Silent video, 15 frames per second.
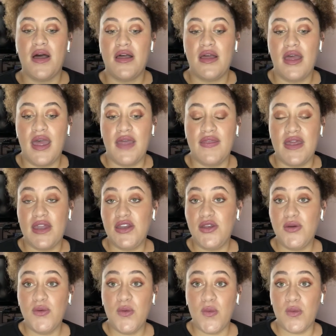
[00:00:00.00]
And then
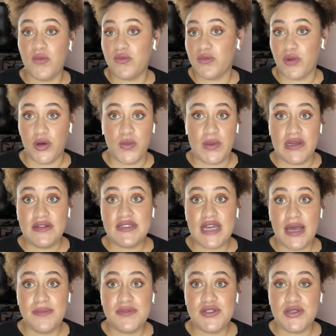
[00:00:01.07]
you were wheeled
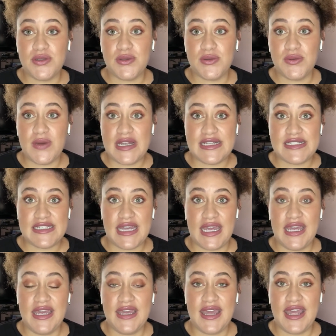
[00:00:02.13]
up to
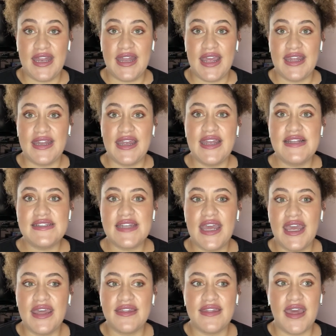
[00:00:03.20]
intake, and in
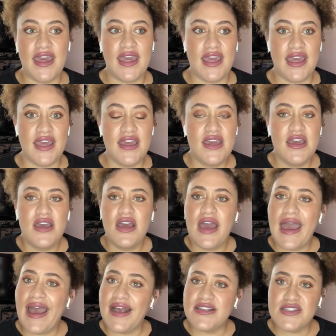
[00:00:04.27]
intake they
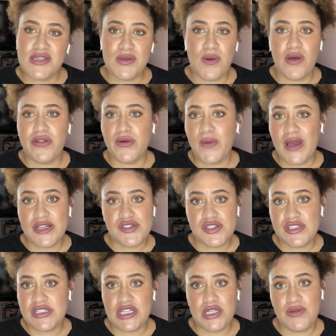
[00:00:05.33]
ask you all the
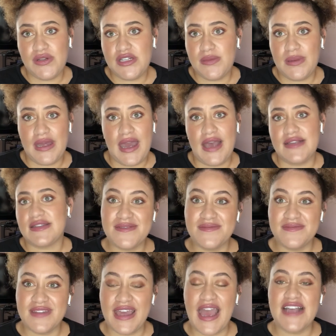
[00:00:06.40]
questions that you need to be asked.
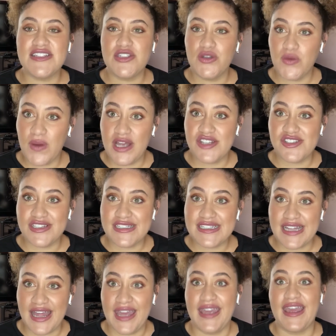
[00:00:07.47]
They ask you questions
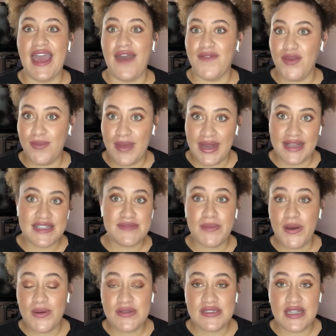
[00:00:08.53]
like, have you been
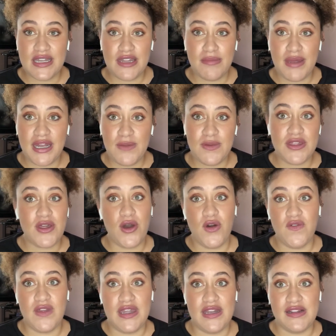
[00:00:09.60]
exposed to anybody with
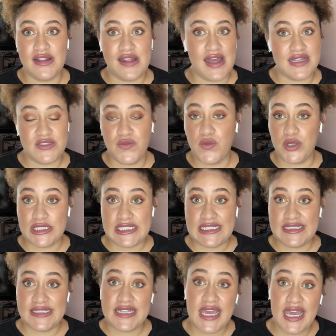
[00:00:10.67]
COVID in the last 14
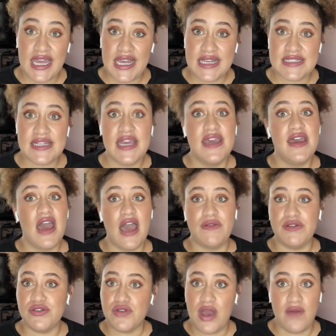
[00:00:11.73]
days? Have you
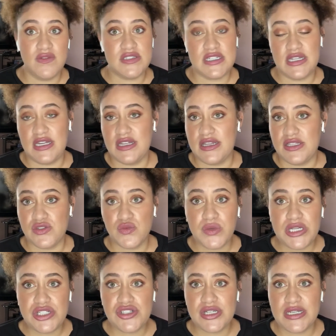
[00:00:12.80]
traveled to any of these
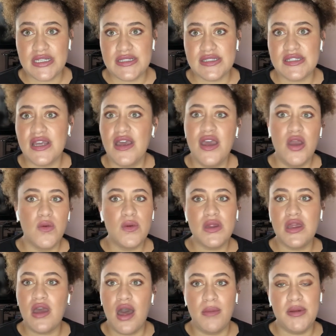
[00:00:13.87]
regions? Really
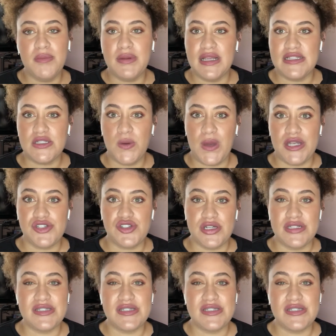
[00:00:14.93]
commonplace questions.